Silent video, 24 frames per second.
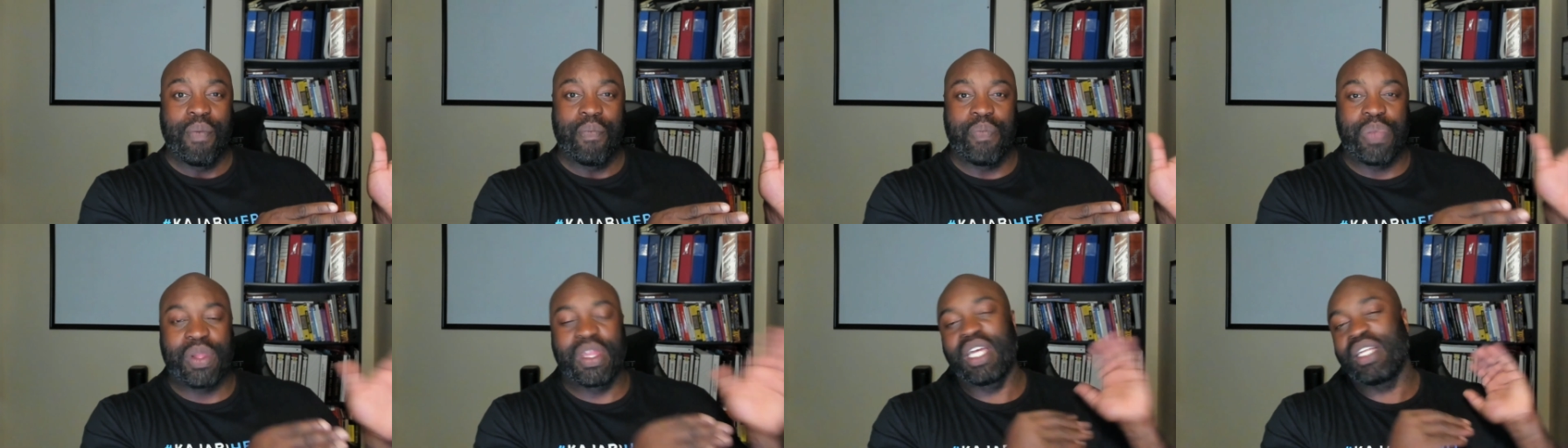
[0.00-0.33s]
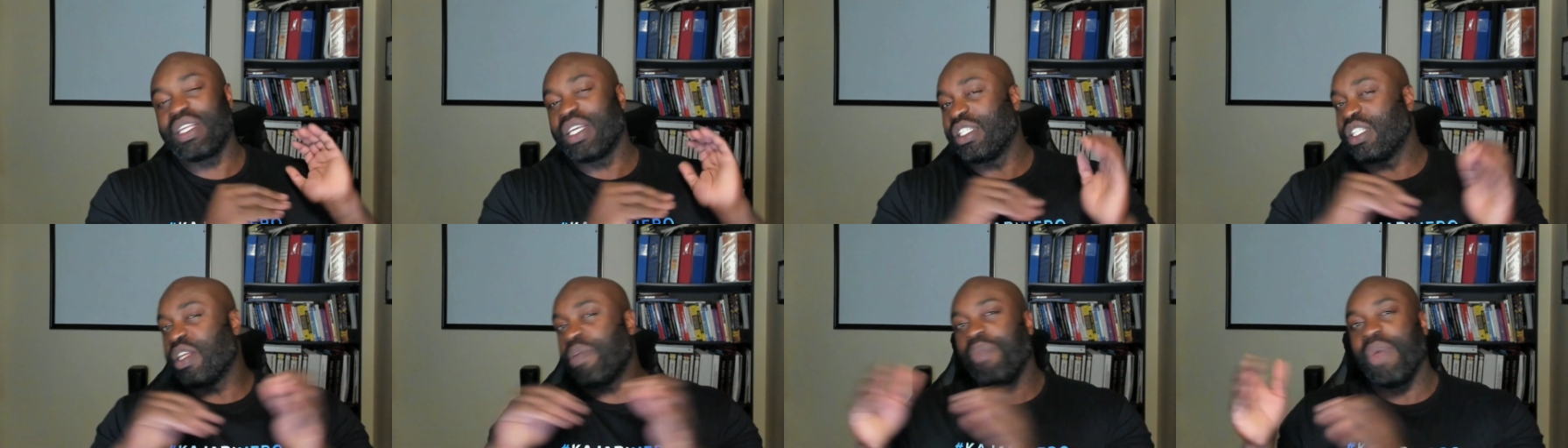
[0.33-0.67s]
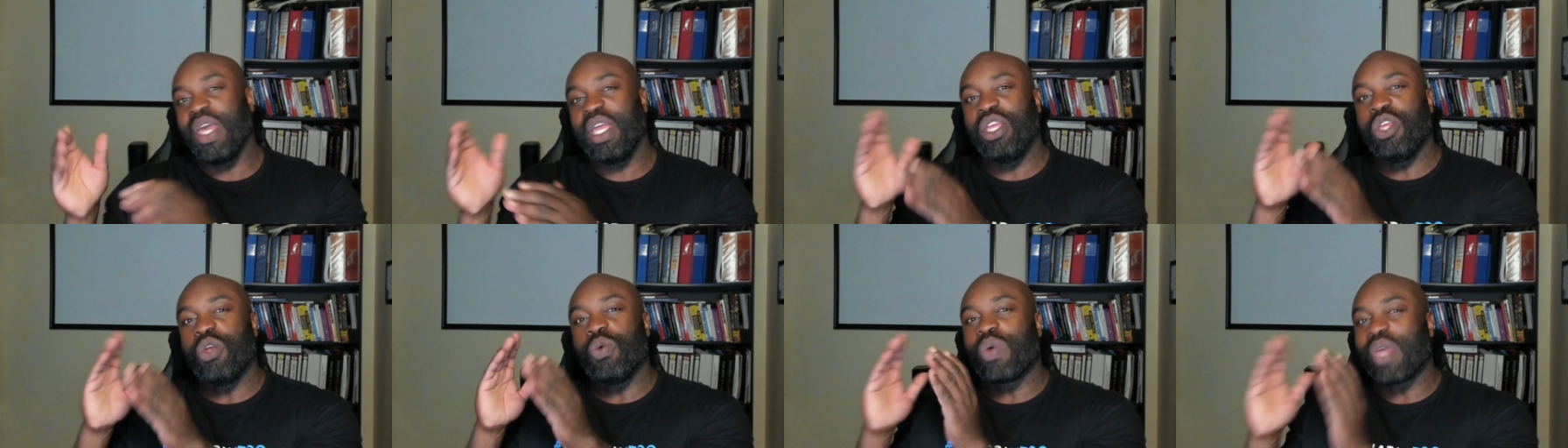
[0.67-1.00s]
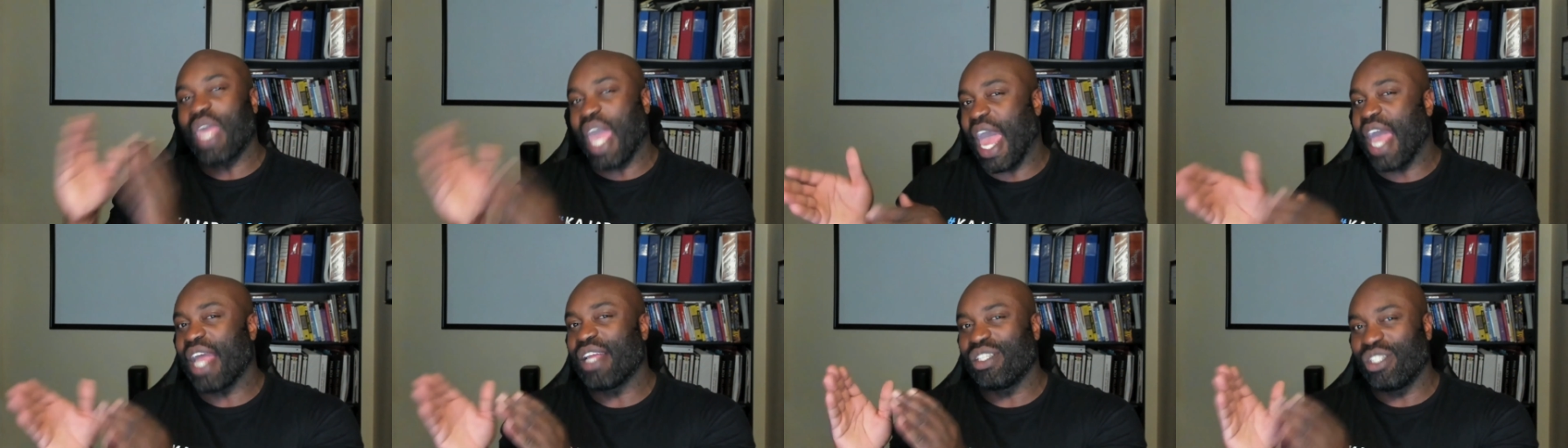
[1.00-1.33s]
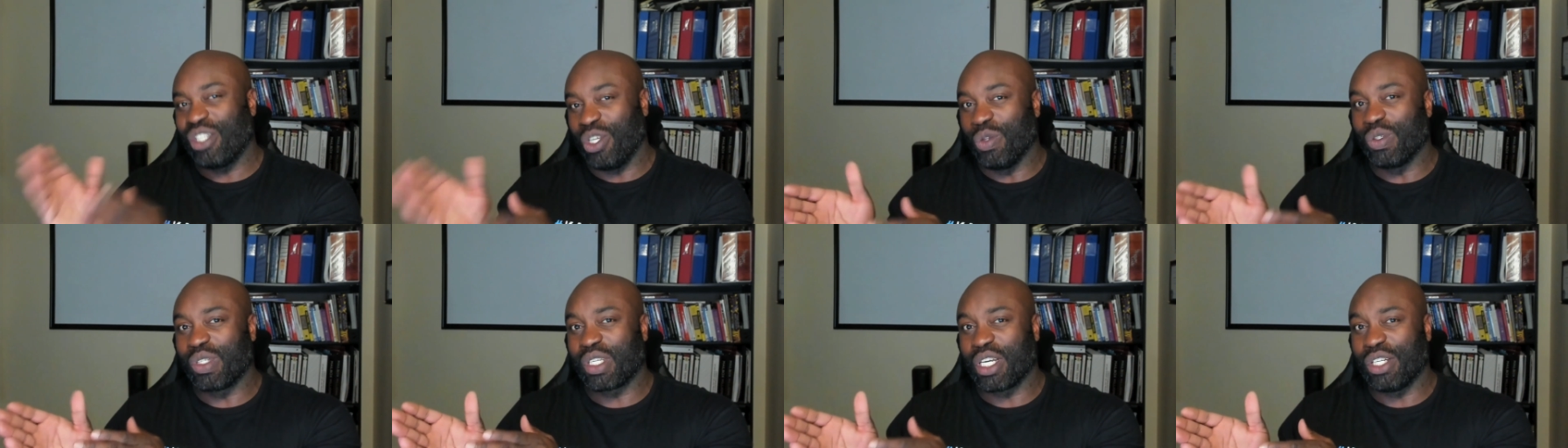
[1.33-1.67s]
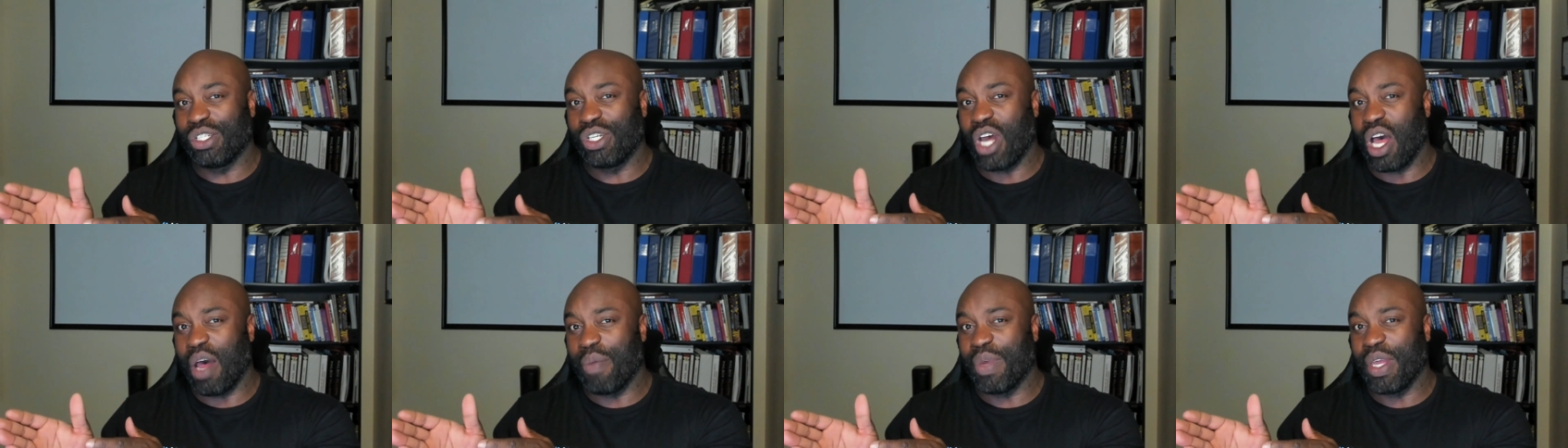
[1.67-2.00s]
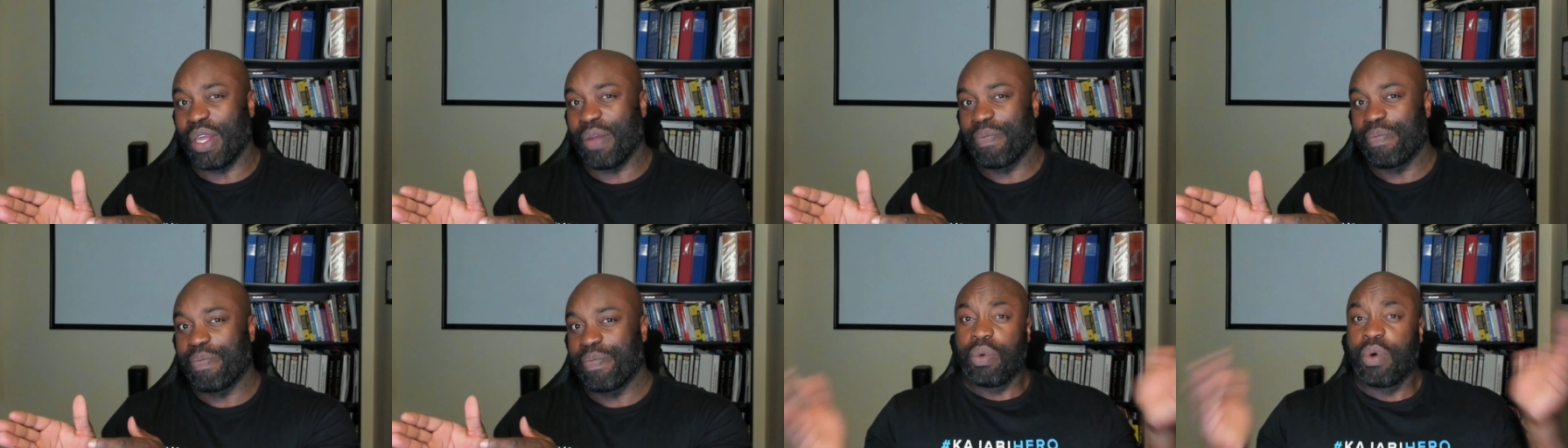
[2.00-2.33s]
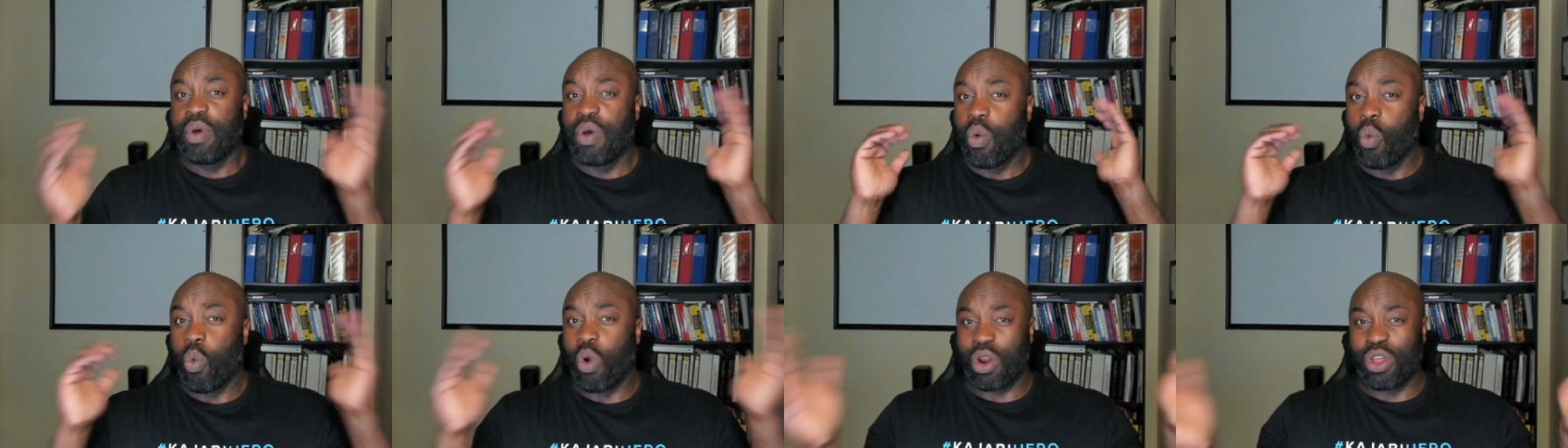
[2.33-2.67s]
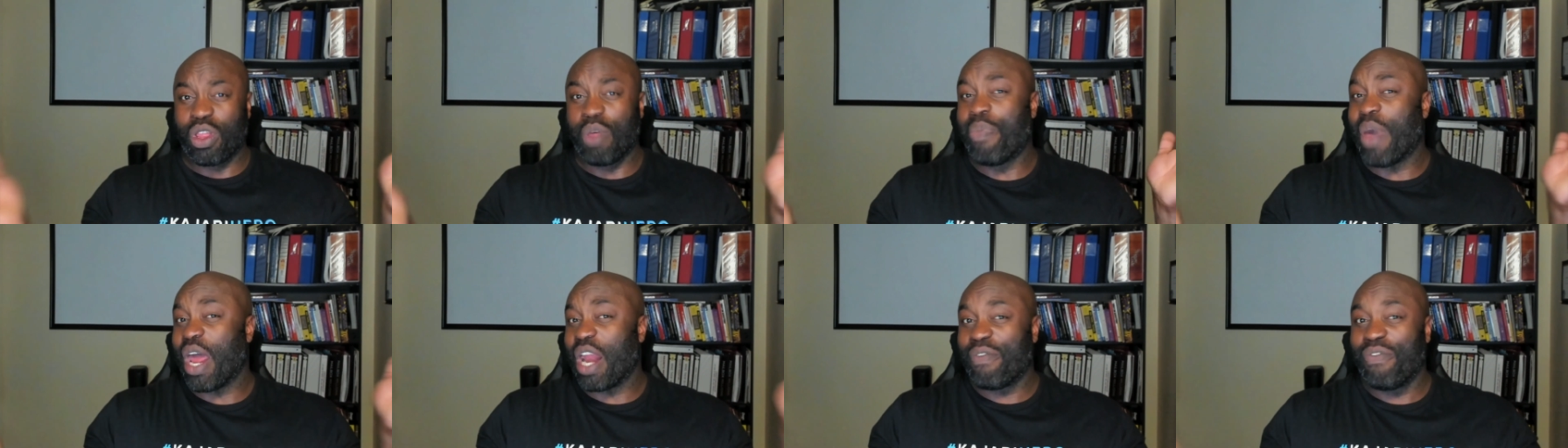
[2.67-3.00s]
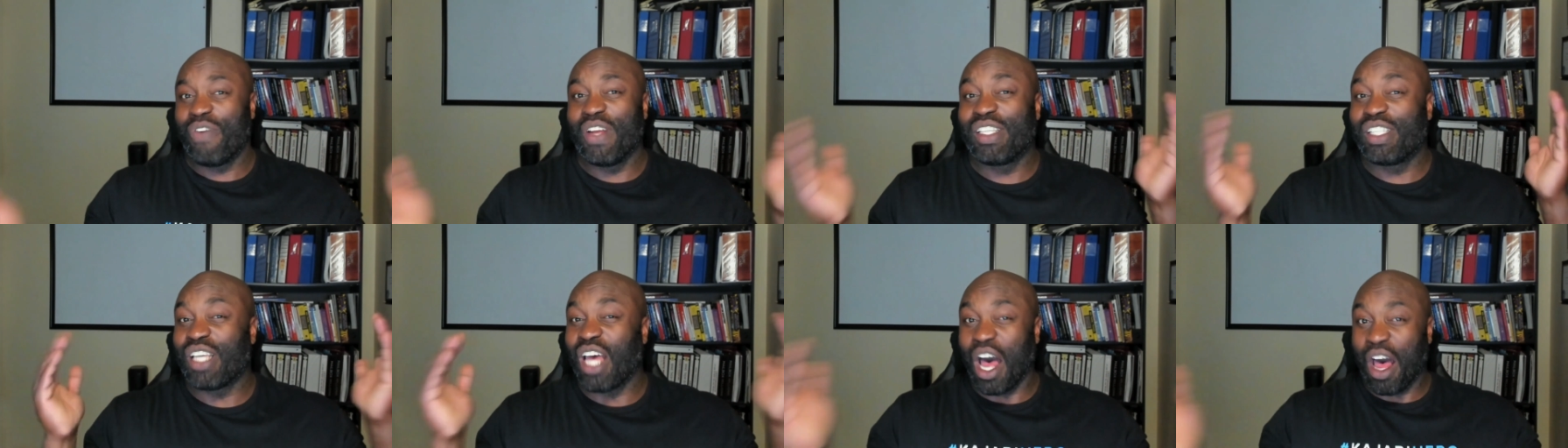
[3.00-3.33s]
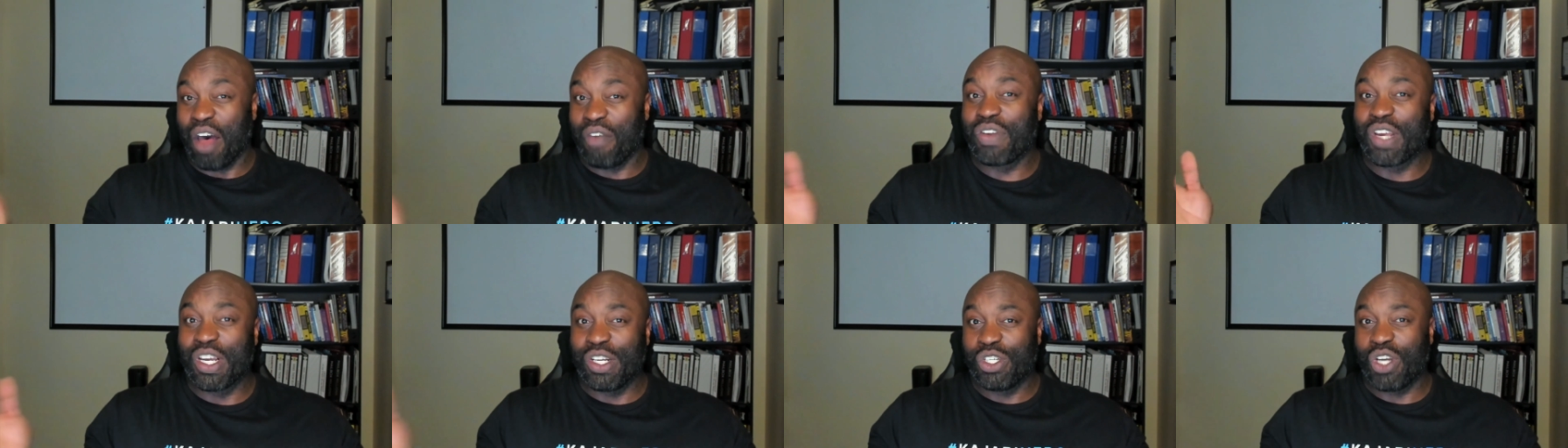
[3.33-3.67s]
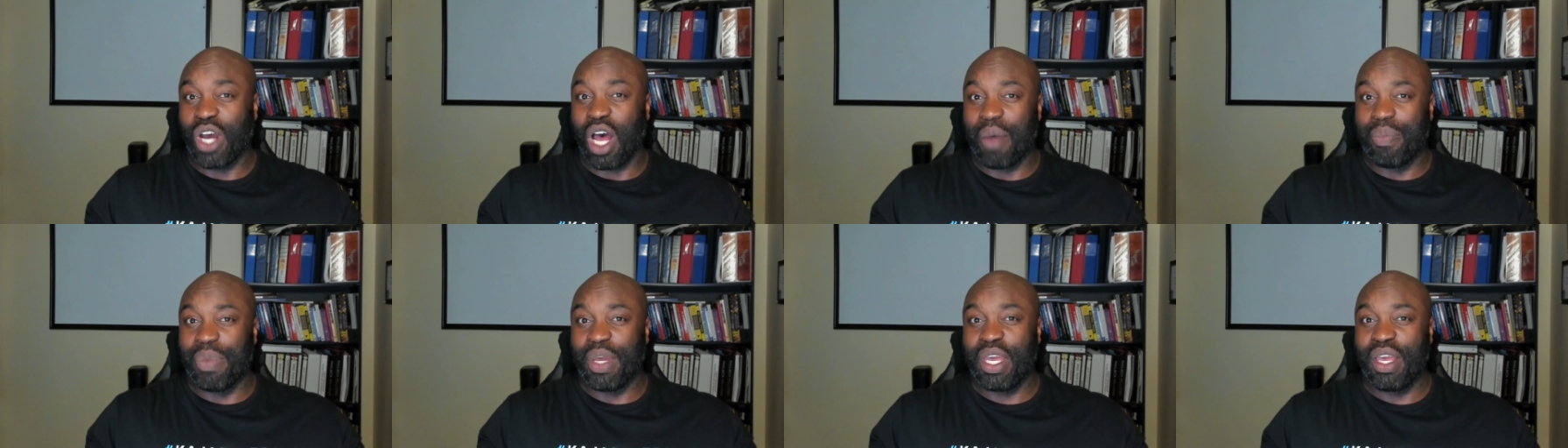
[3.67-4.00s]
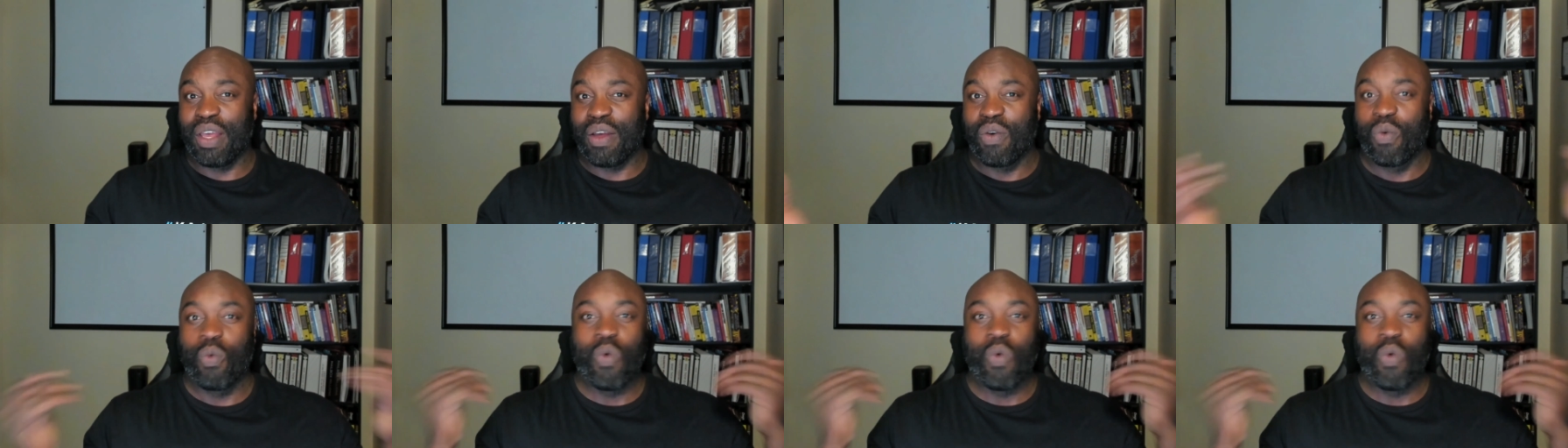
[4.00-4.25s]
but that doesn't mean you can't use Kajabi. What are the benefits of Kajabi?